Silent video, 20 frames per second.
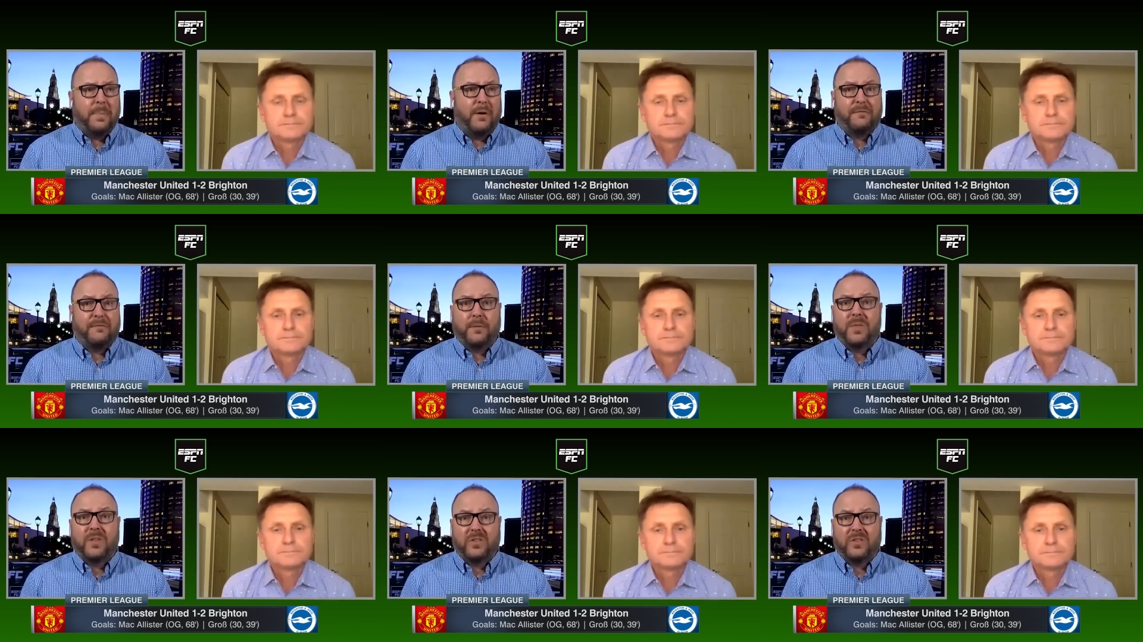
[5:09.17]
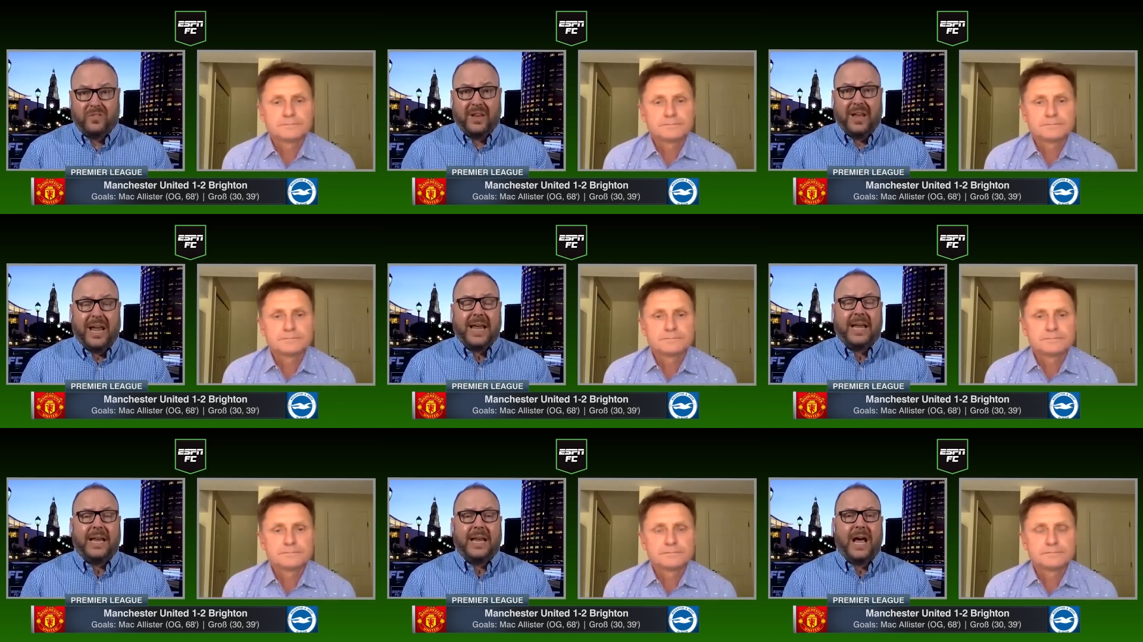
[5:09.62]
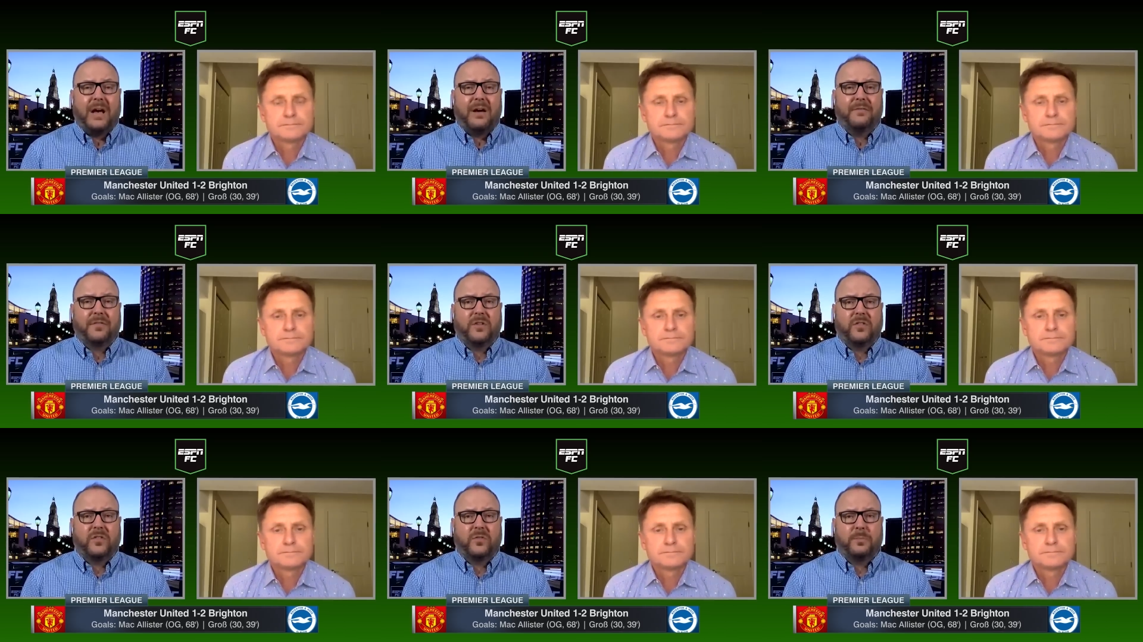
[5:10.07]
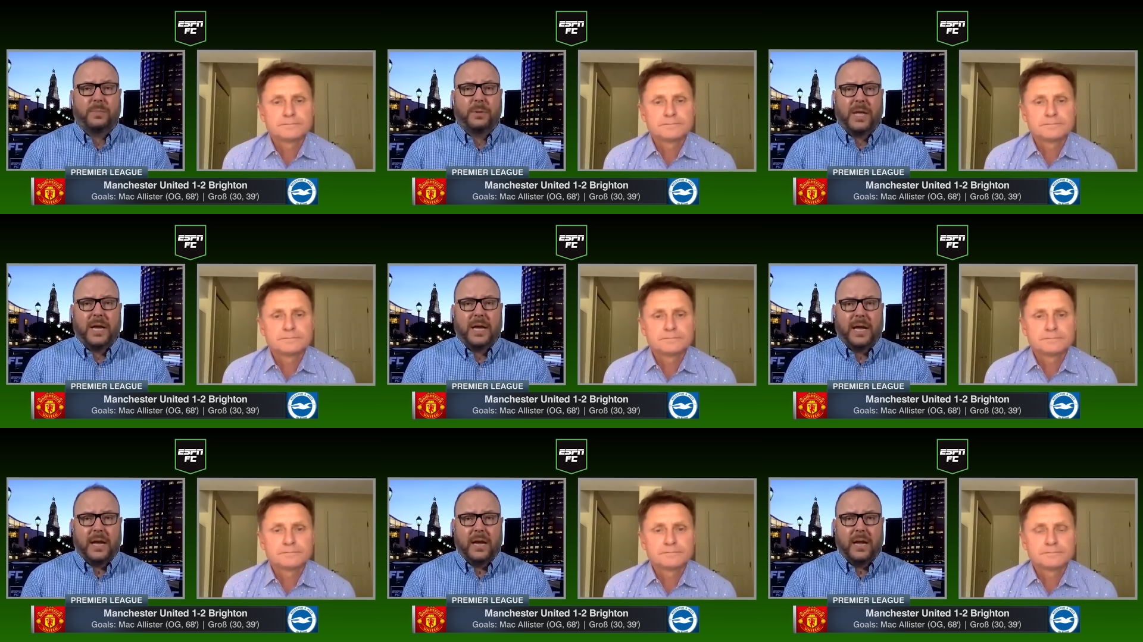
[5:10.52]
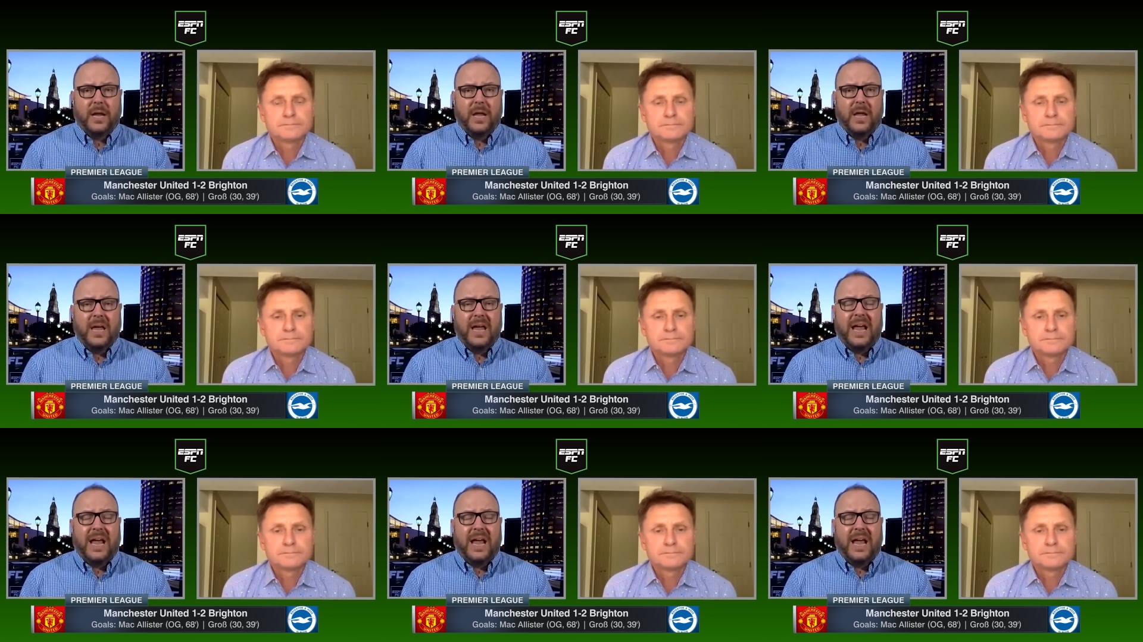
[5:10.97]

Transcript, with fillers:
Speaker 1: but from the second-half display,